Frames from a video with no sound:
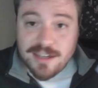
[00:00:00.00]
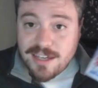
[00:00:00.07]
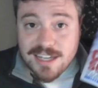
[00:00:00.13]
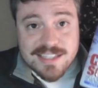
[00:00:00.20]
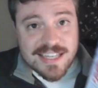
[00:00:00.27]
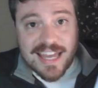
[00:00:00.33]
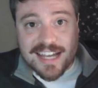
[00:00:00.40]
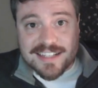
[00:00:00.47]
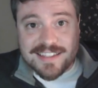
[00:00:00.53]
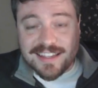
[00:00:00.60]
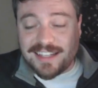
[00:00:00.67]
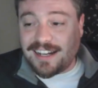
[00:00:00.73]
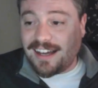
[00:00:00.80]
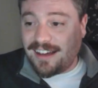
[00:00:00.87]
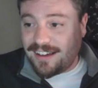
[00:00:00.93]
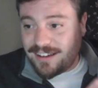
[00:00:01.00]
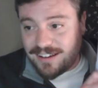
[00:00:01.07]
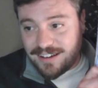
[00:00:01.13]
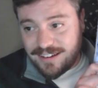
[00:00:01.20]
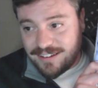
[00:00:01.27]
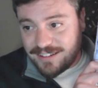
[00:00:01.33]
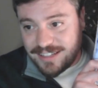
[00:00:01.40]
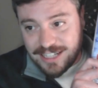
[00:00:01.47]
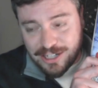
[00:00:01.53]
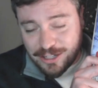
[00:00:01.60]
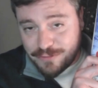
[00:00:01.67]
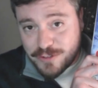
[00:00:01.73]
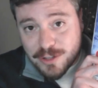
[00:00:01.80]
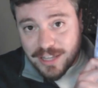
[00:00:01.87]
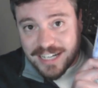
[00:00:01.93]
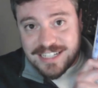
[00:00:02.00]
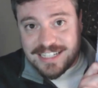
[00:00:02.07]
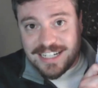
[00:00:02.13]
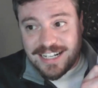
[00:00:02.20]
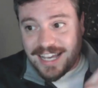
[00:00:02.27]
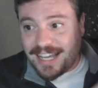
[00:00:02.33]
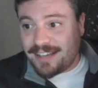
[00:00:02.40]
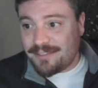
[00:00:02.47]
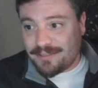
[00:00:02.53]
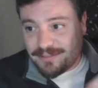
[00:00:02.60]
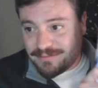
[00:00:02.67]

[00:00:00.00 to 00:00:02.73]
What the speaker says: It's excellent. If you like D-Day,